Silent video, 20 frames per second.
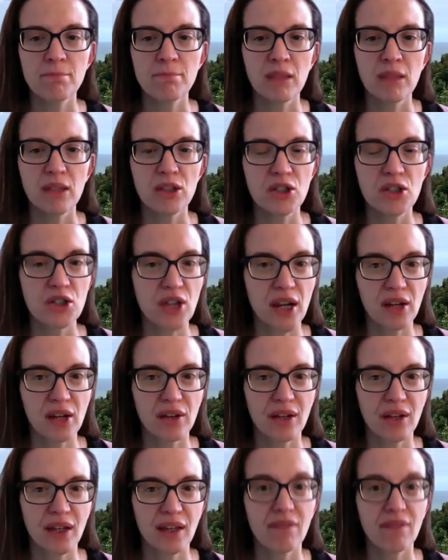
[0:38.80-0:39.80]

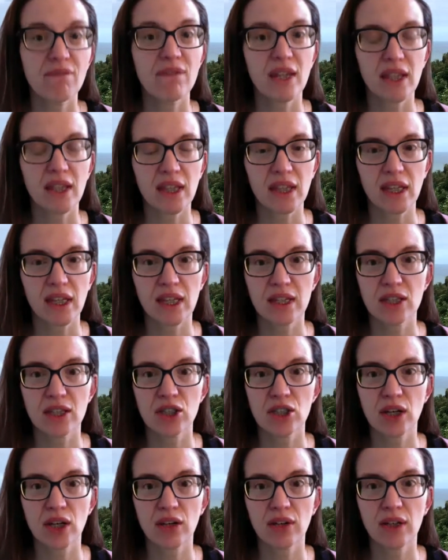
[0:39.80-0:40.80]
sharing feelings,
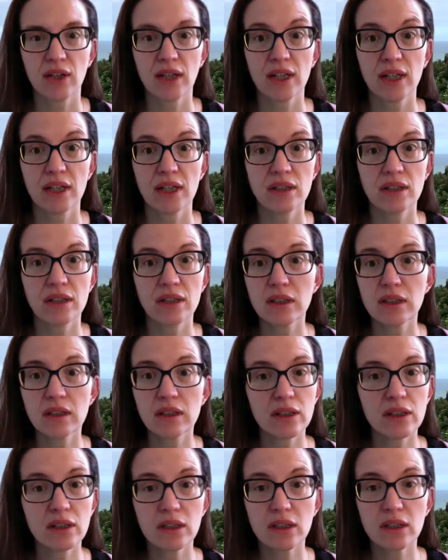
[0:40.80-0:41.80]
sharing
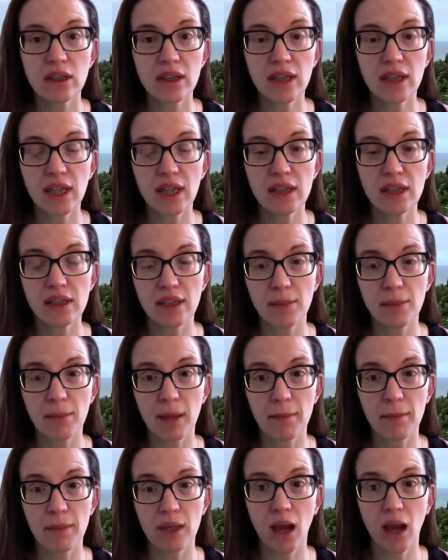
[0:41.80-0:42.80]
things that
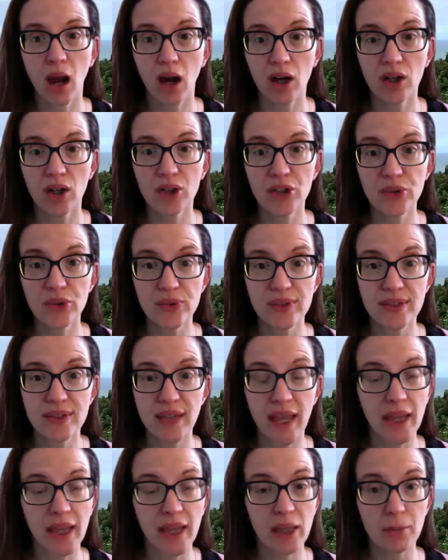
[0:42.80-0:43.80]
might be hard to
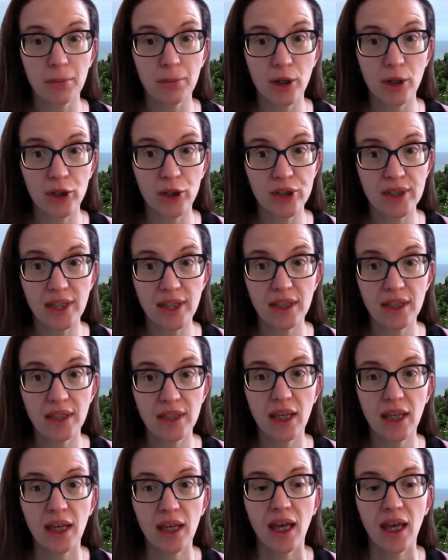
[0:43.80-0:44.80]
say in person.
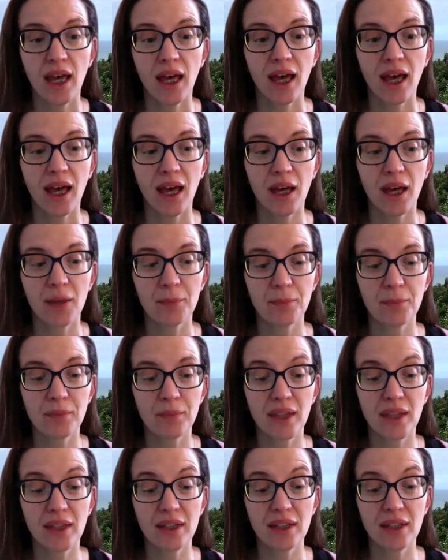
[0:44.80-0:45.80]

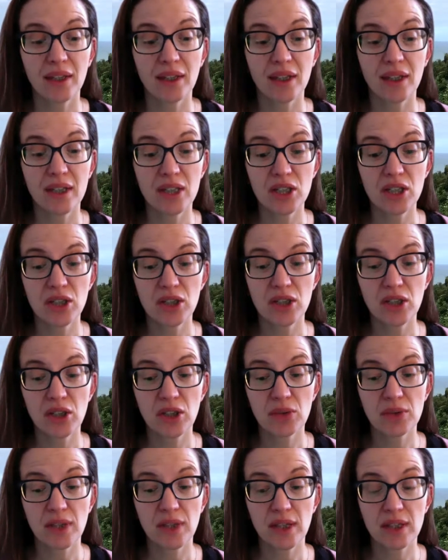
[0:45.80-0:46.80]
In addition to
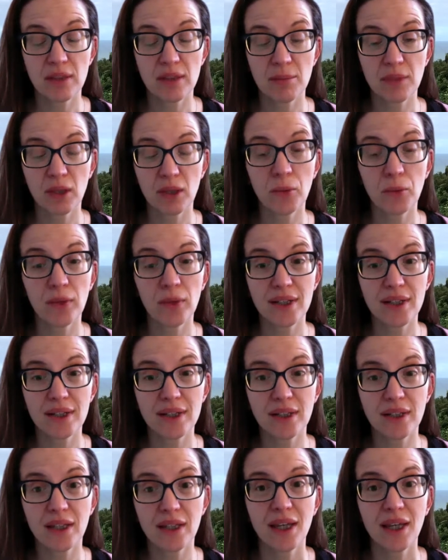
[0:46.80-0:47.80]
using something
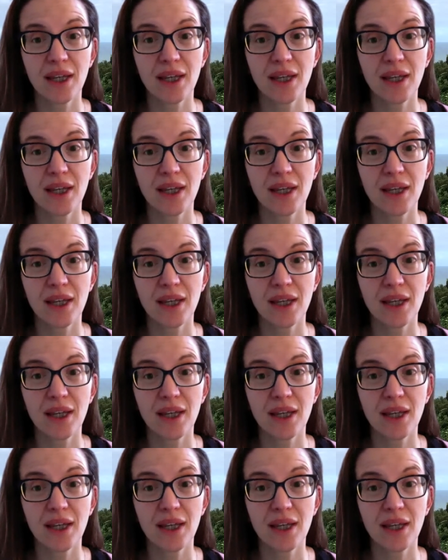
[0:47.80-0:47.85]
written,